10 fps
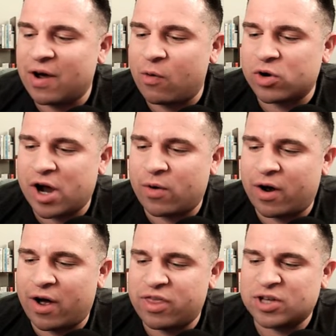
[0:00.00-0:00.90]
what I
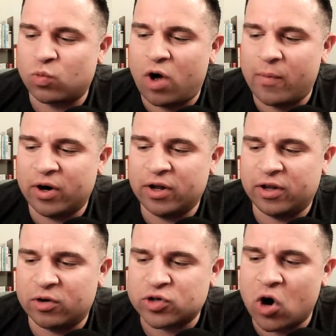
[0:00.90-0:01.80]
think is Walmart and you know,
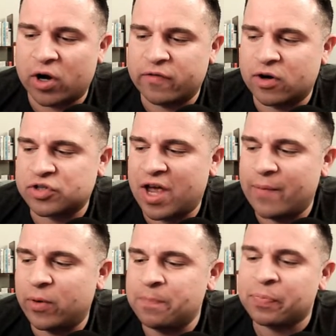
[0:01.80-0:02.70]
Target, for
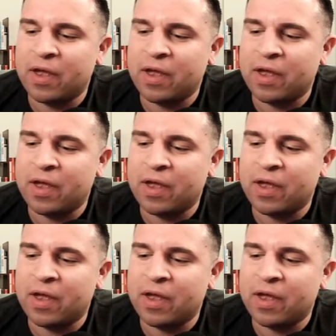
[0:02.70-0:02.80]
example.